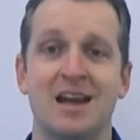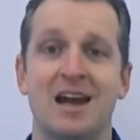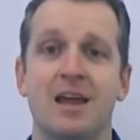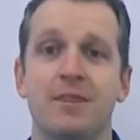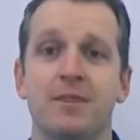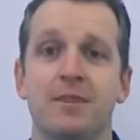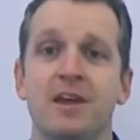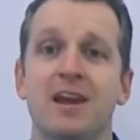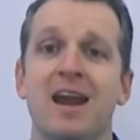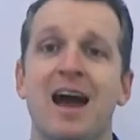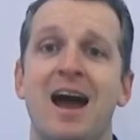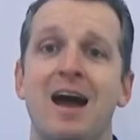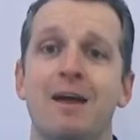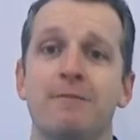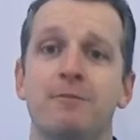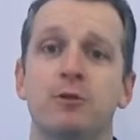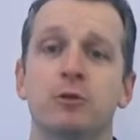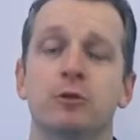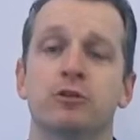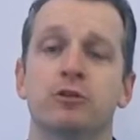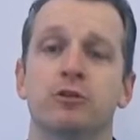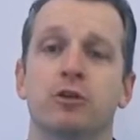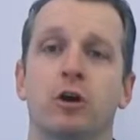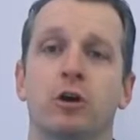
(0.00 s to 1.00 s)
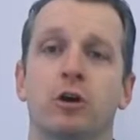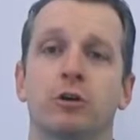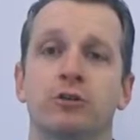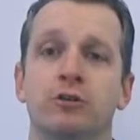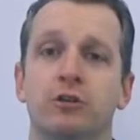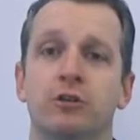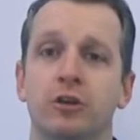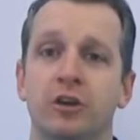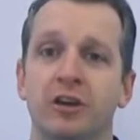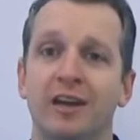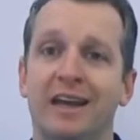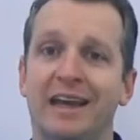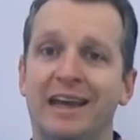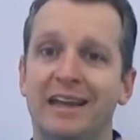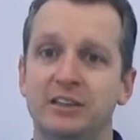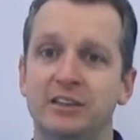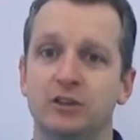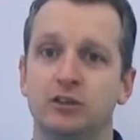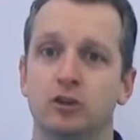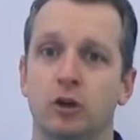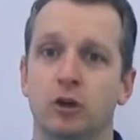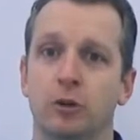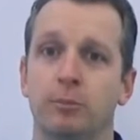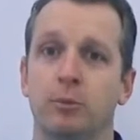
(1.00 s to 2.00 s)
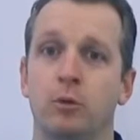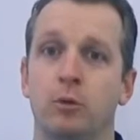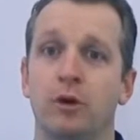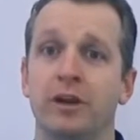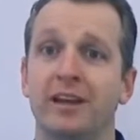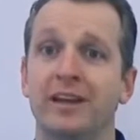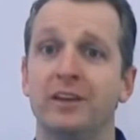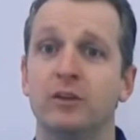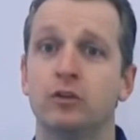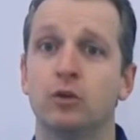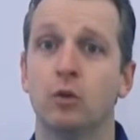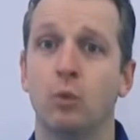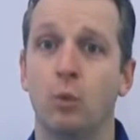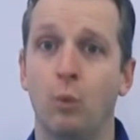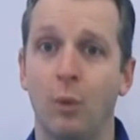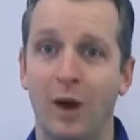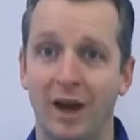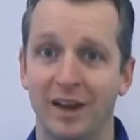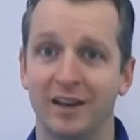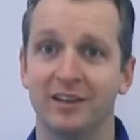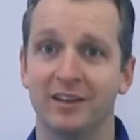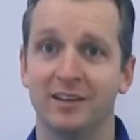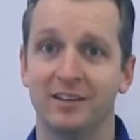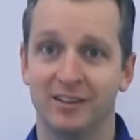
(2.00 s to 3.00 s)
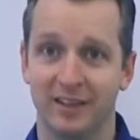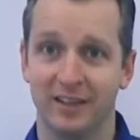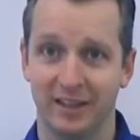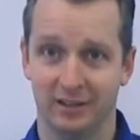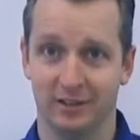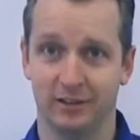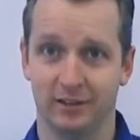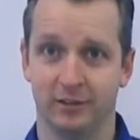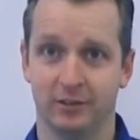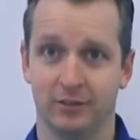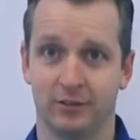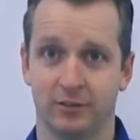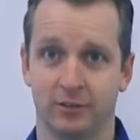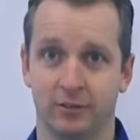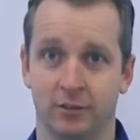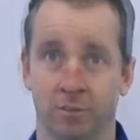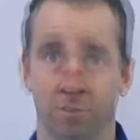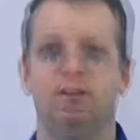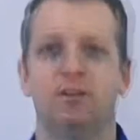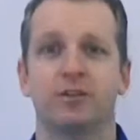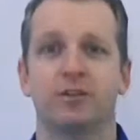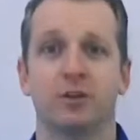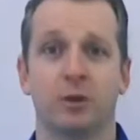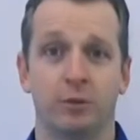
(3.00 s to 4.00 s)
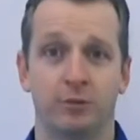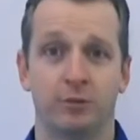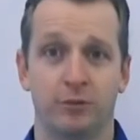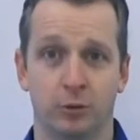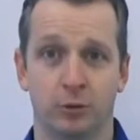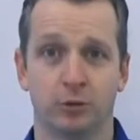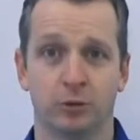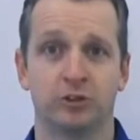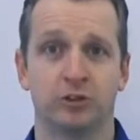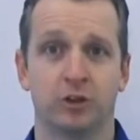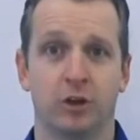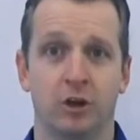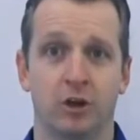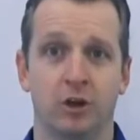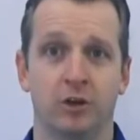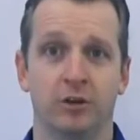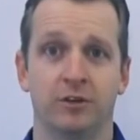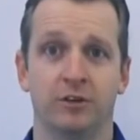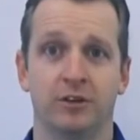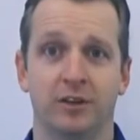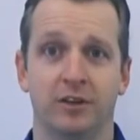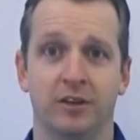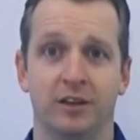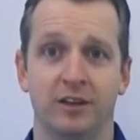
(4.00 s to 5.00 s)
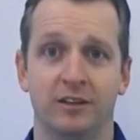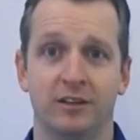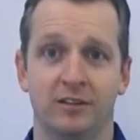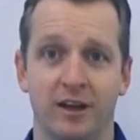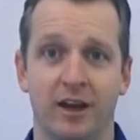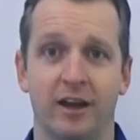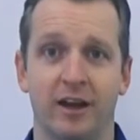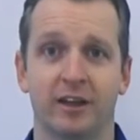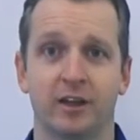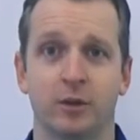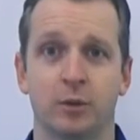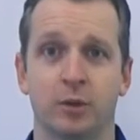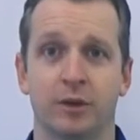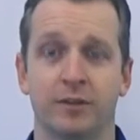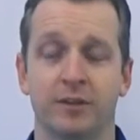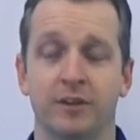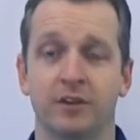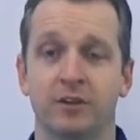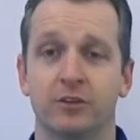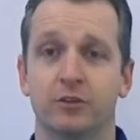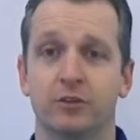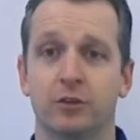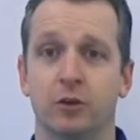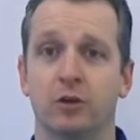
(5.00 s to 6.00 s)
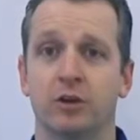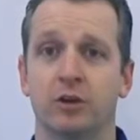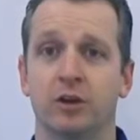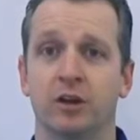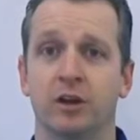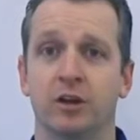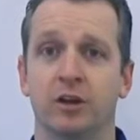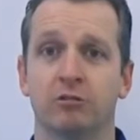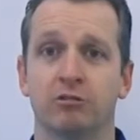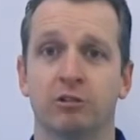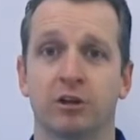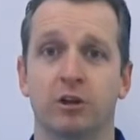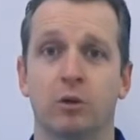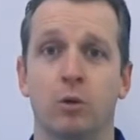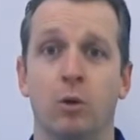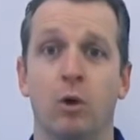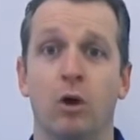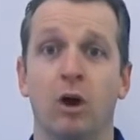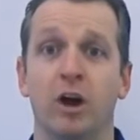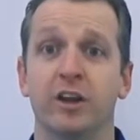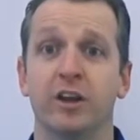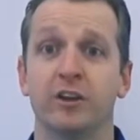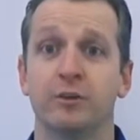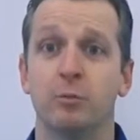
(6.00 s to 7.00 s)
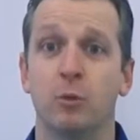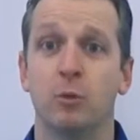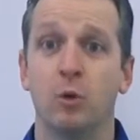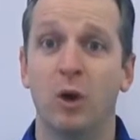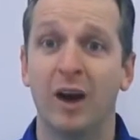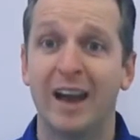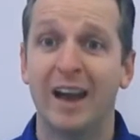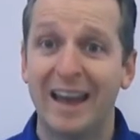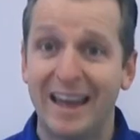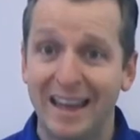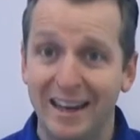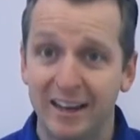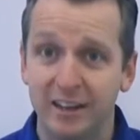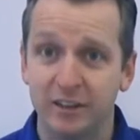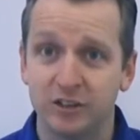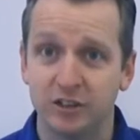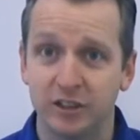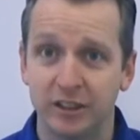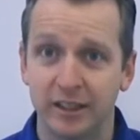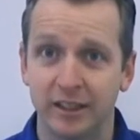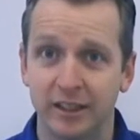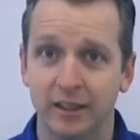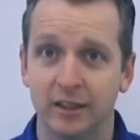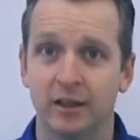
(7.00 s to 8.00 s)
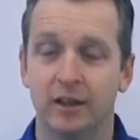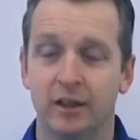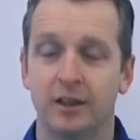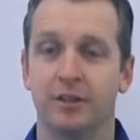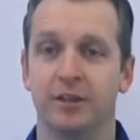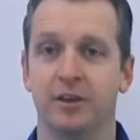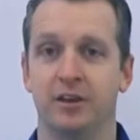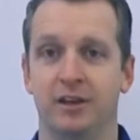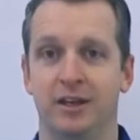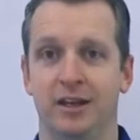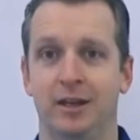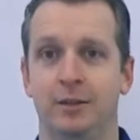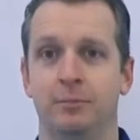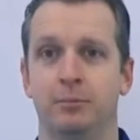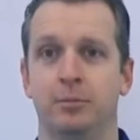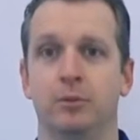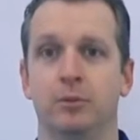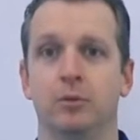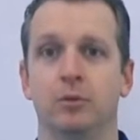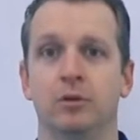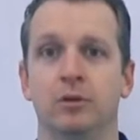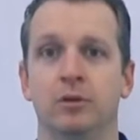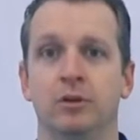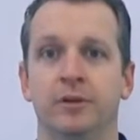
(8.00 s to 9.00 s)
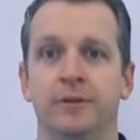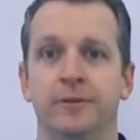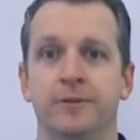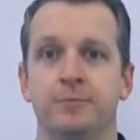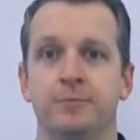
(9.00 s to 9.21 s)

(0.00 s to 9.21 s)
And then have your child turn each dot point into one sentence. So if your child is arguing that soccer requires more energy than netball,